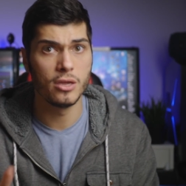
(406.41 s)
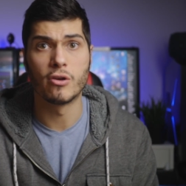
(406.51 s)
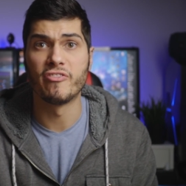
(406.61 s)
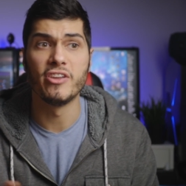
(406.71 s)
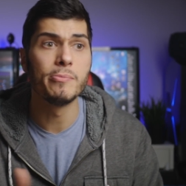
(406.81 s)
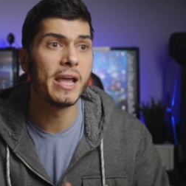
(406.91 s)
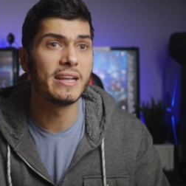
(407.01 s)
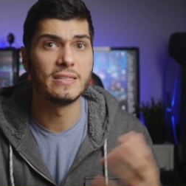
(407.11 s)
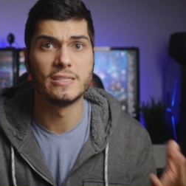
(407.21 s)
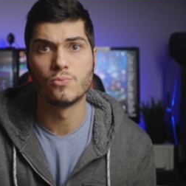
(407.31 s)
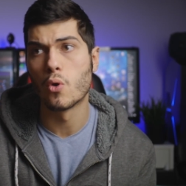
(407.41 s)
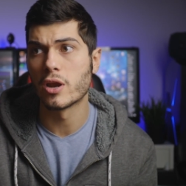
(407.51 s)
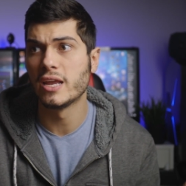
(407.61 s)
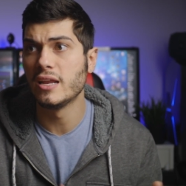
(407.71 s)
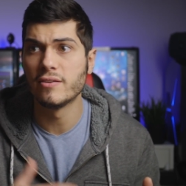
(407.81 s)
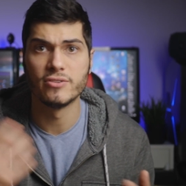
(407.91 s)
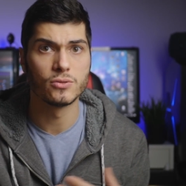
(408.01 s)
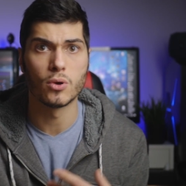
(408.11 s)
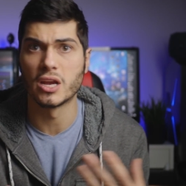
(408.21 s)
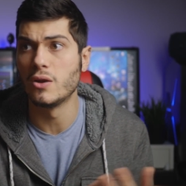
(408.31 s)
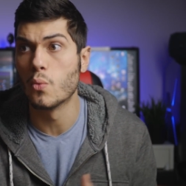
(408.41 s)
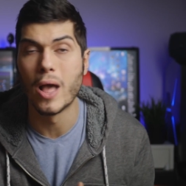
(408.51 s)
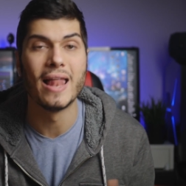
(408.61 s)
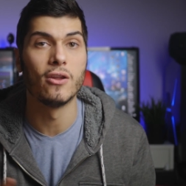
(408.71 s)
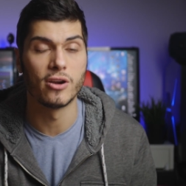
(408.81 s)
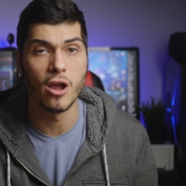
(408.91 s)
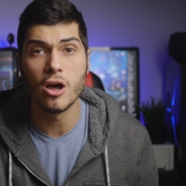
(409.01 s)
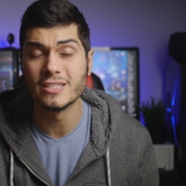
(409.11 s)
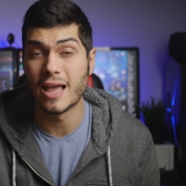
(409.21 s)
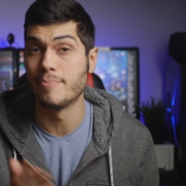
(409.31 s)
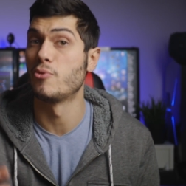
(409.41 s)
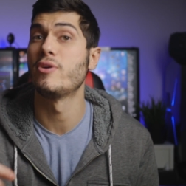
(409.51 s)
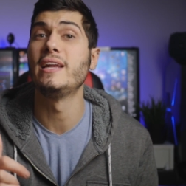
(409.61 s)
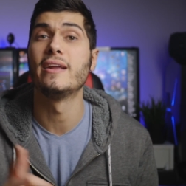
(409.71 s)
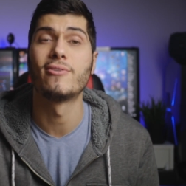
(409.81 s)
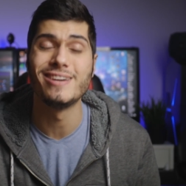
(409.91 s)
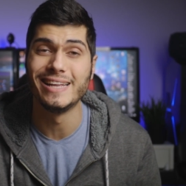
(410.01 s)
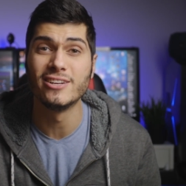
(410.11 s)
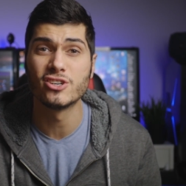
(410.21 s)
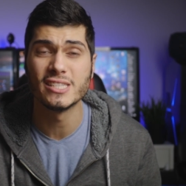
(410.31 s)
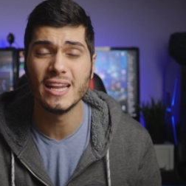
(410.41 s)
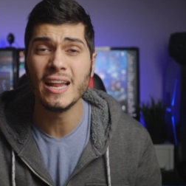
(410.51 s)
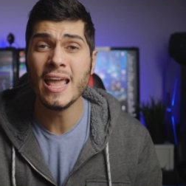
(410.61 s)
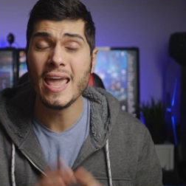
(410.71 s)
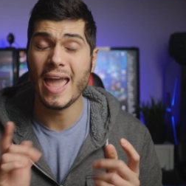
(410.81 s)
your feedback, if it's working, if it's working well or not. I'm really interested.